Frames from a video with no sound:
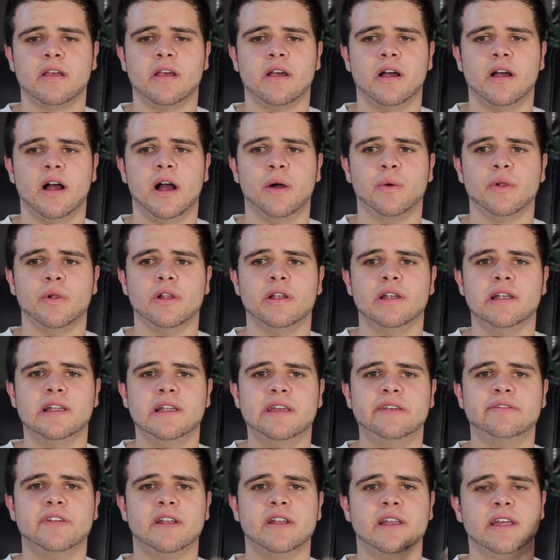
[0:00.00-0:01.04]
I will
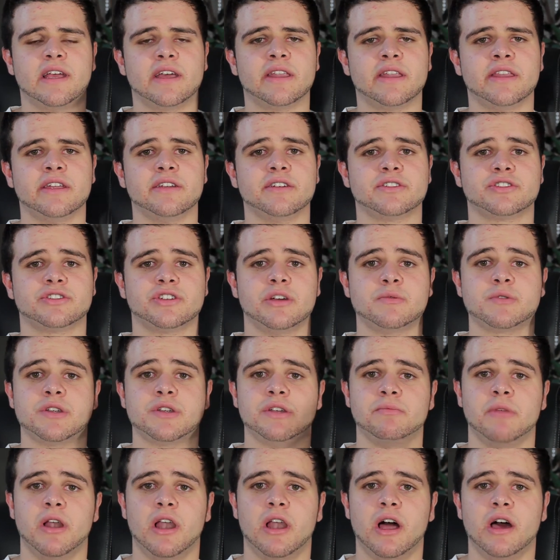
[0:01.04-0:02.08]
leave a link in the
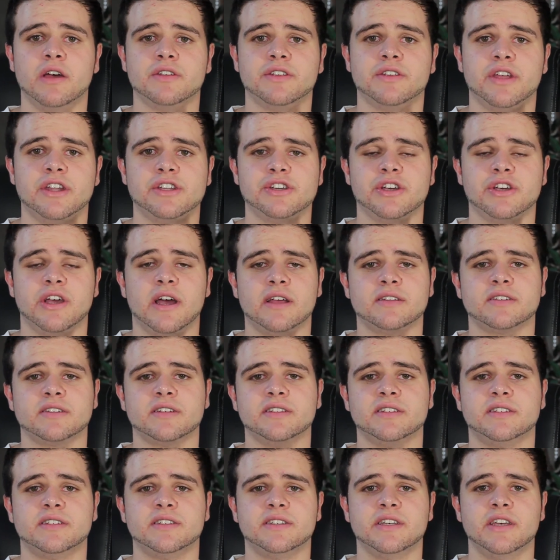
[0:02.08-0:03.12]
description below so that you guys
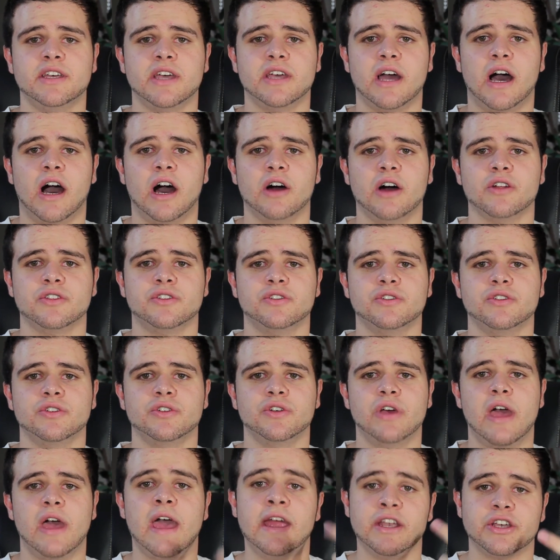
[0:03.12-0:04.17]
can see how
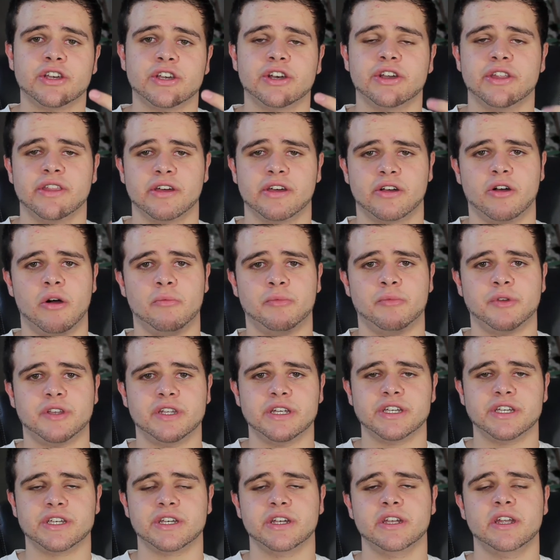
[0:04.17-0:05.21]
to enter the
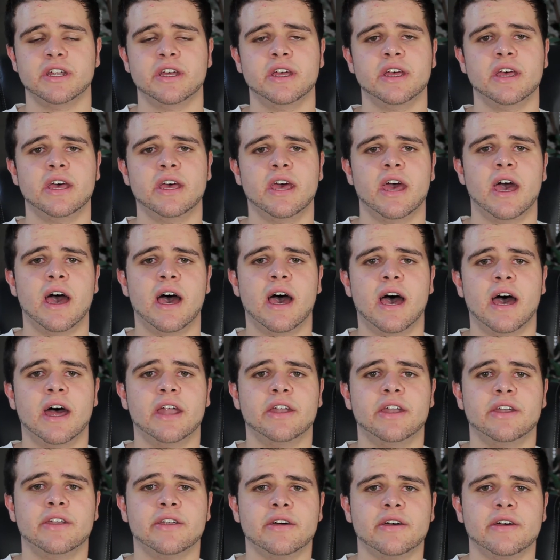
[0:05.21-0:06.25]
competition.
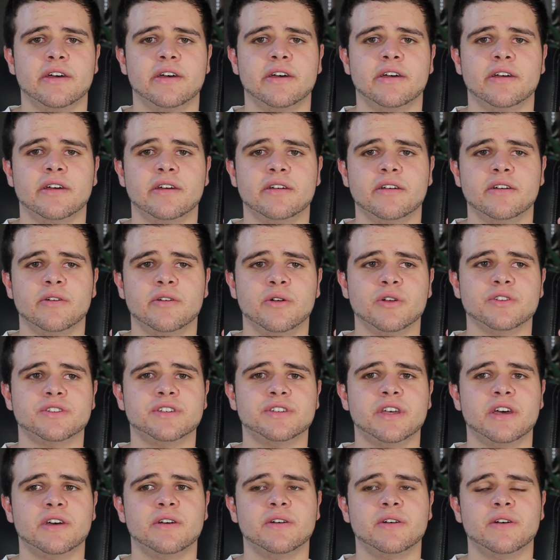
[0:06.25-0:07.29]
And
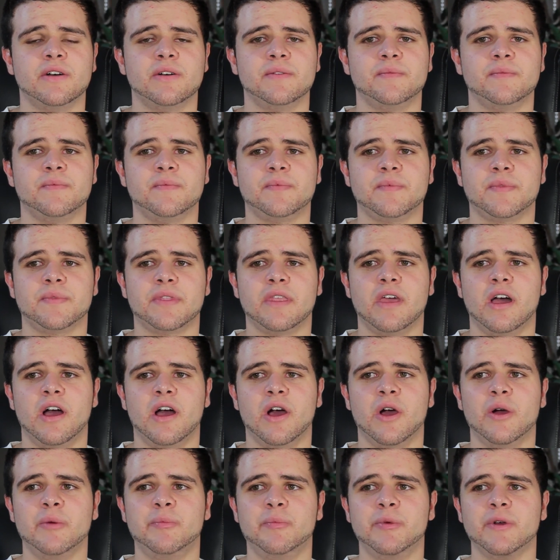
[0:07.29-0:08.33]
also, I
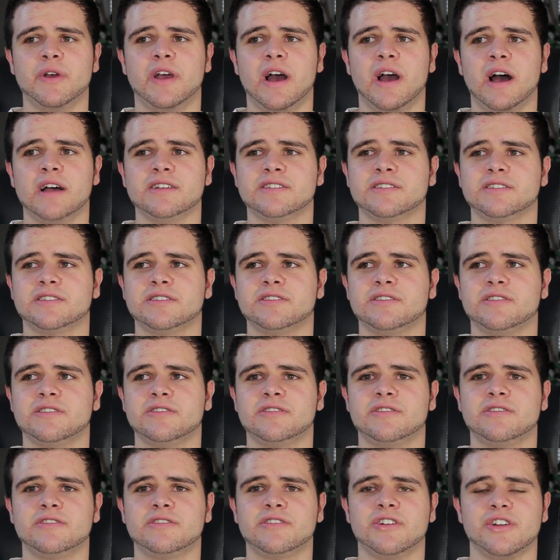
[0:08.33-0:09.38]
hope you guys
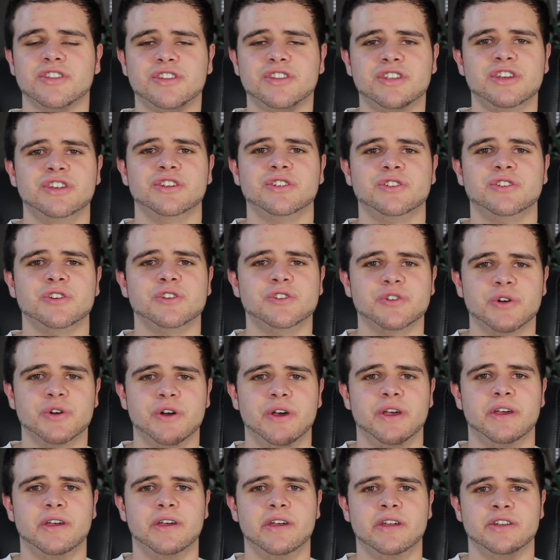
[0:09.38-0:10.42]
continue to
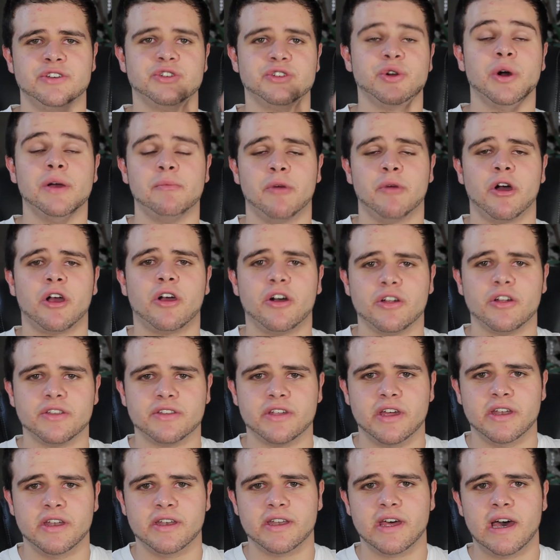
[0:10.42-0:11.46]
enjoy, enjoy my
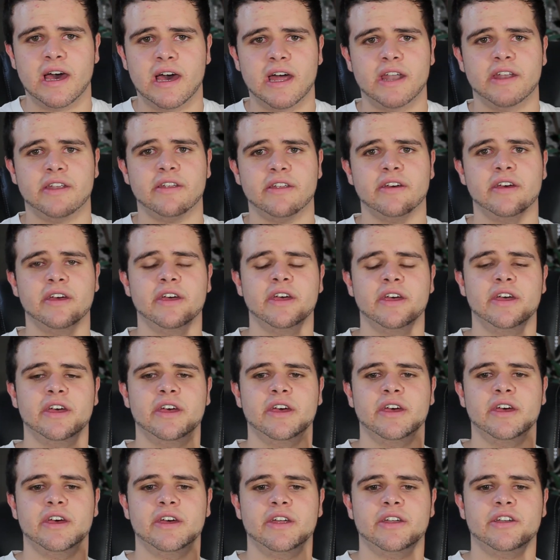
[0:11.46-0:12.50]
content and
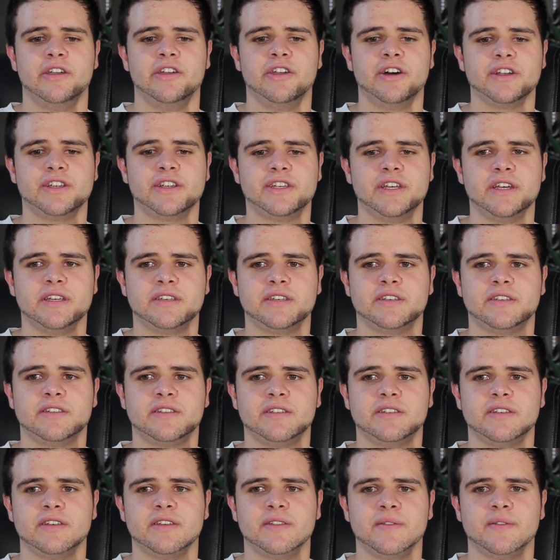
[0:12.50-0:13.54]
not
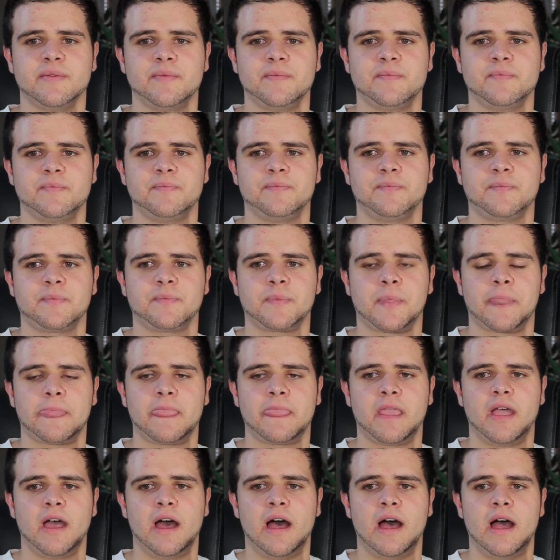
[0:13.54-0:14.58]
just
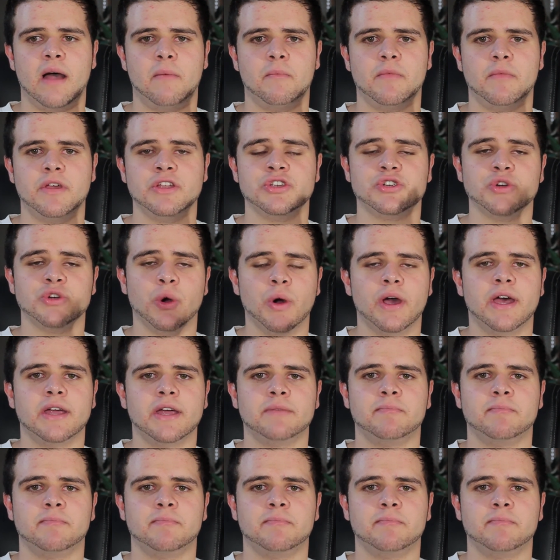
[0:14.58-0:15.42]
um, enjoy it,